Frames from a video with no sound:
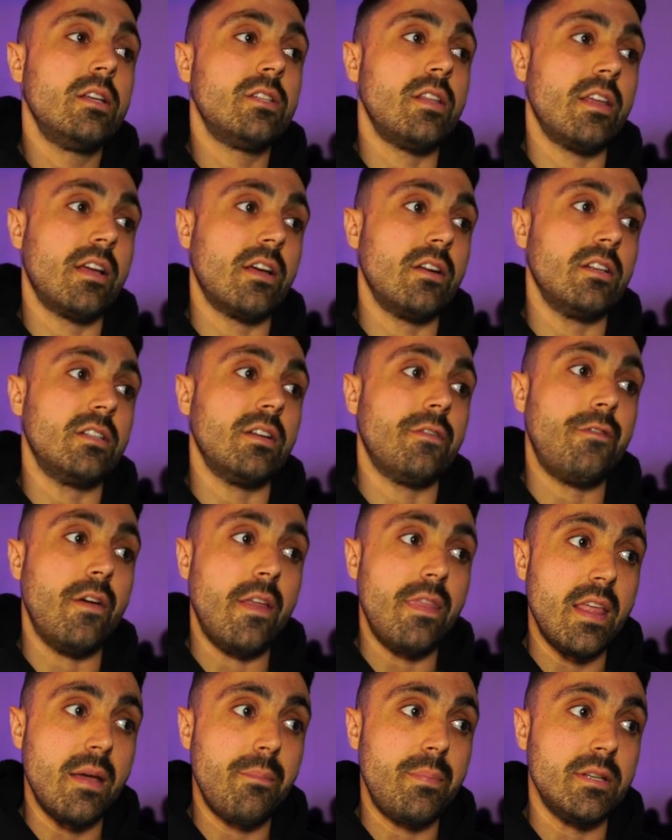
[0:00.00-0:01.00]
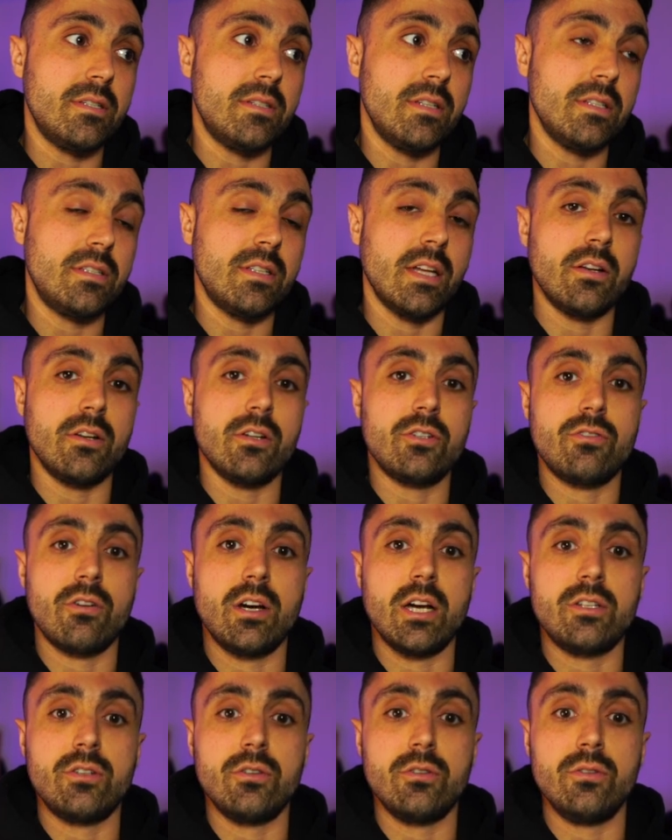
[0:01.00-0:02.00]
So they're going to defend their business. They're going to
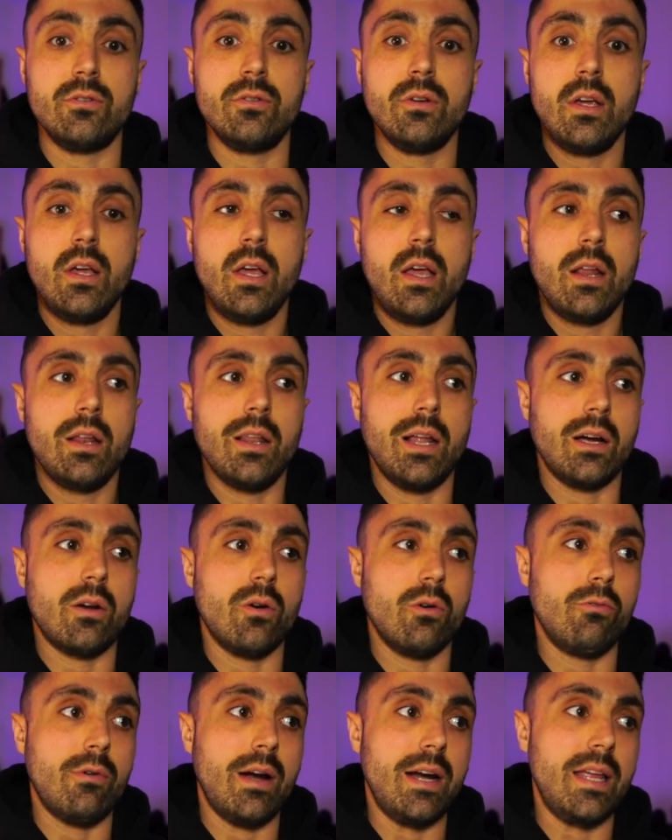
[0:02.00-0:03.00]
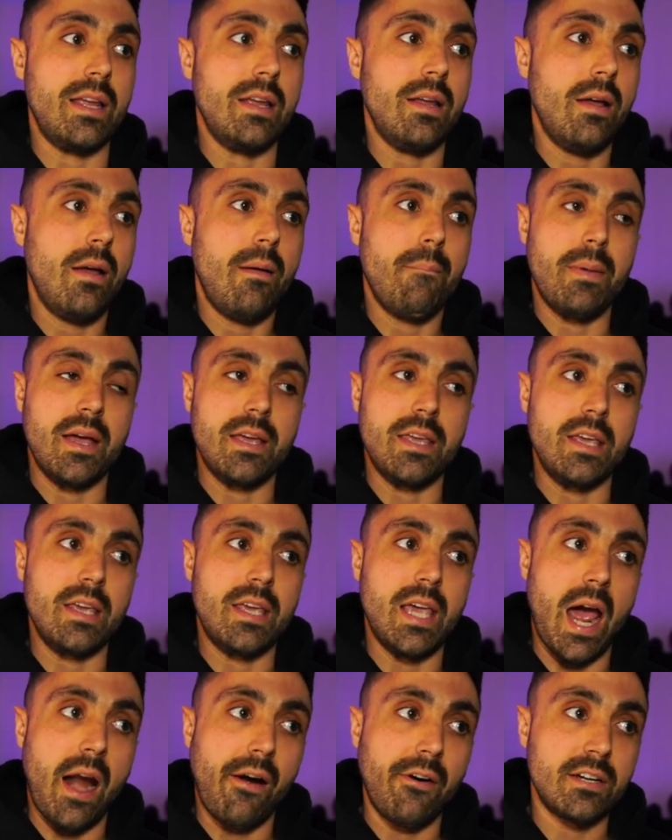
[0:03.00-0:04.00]
try to like already making
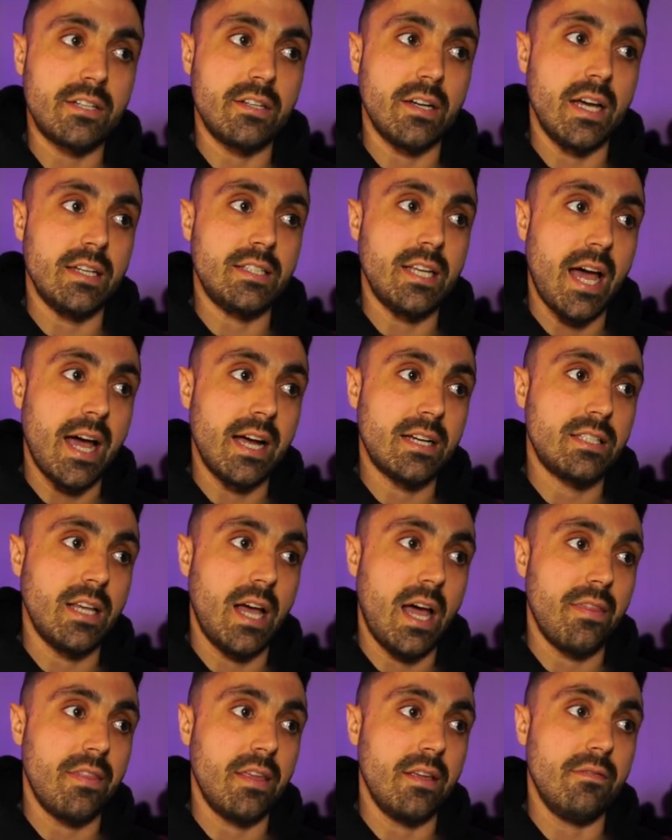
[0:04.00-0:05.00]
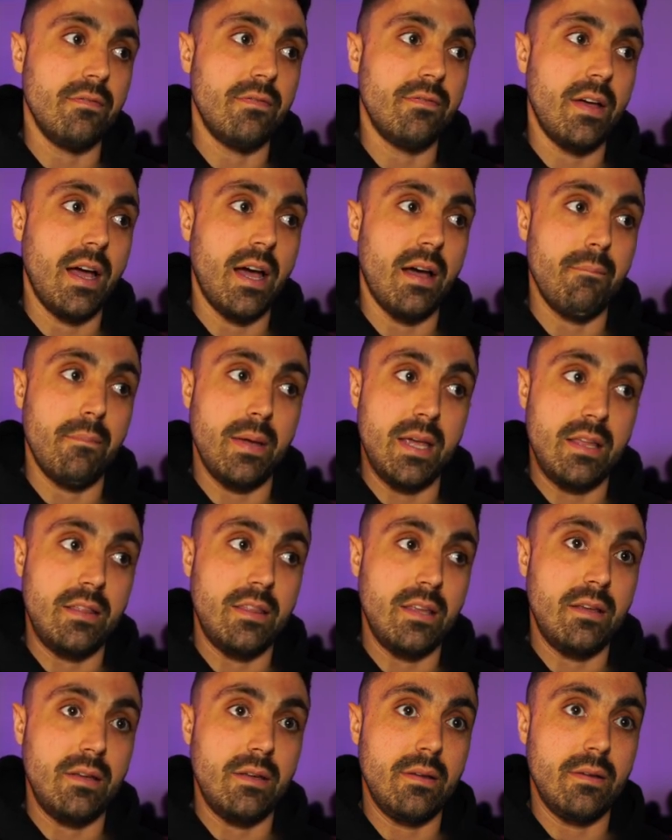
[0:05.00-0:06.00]
character attacks at the at me
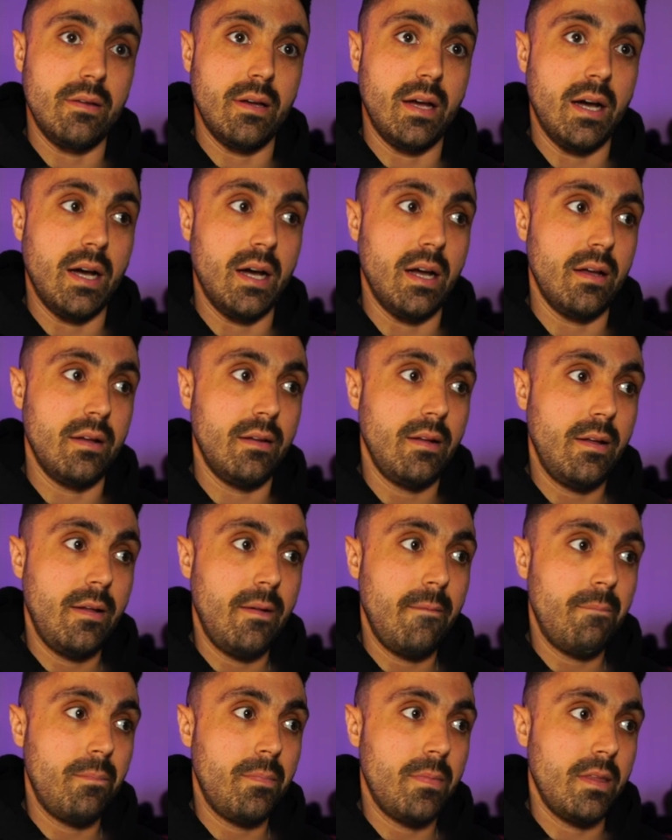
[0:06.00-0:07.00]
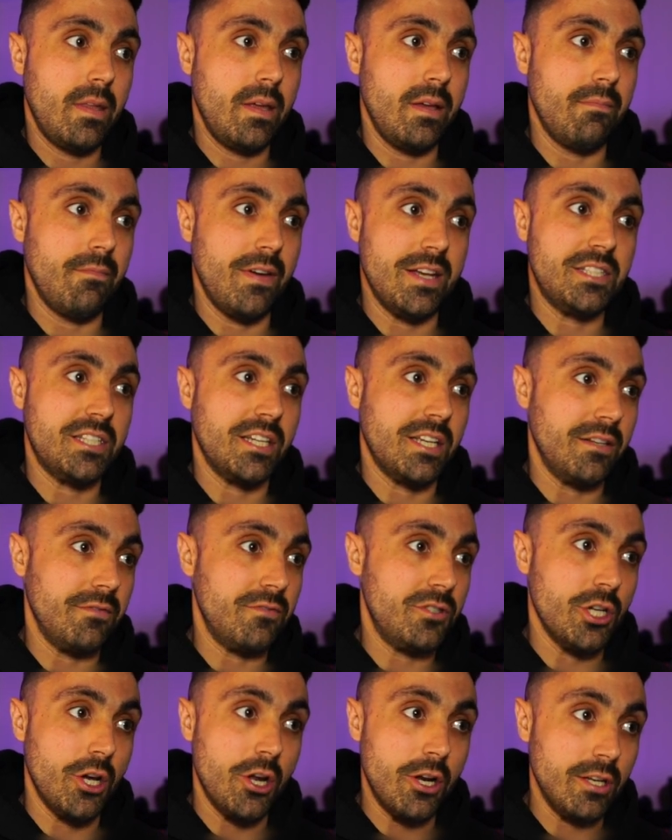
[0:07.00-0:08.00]
the uh, the
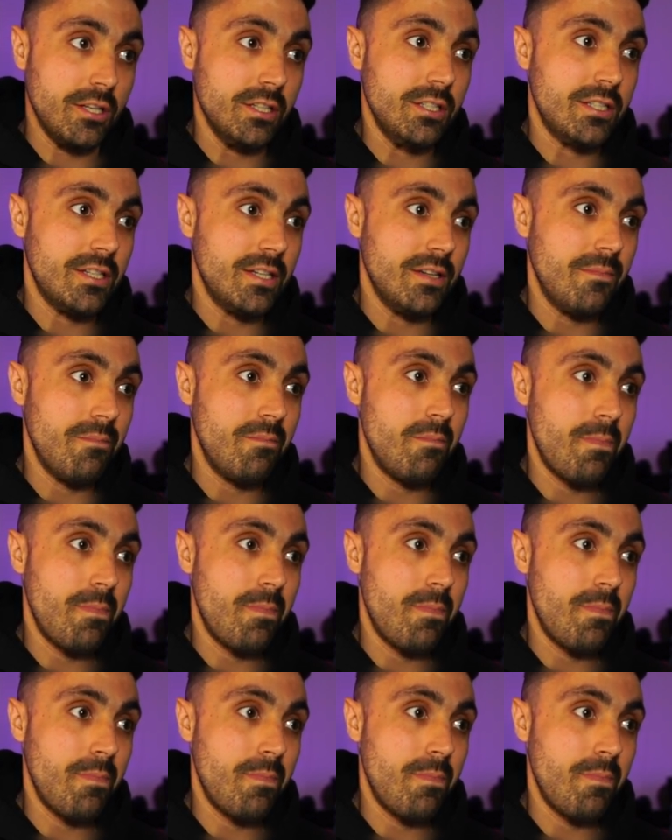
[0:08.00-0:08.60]
investigative journalist.